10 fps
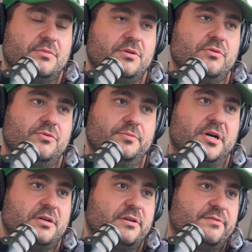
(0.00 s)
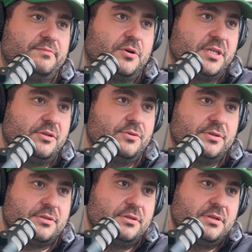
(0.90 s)
the Uber of bulky
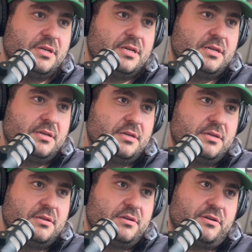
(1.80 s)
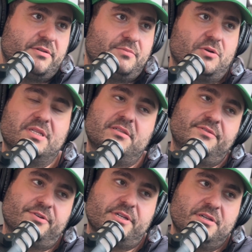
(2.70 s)
goods, bulky
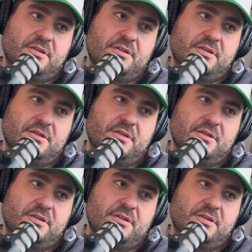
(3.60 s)
delivery.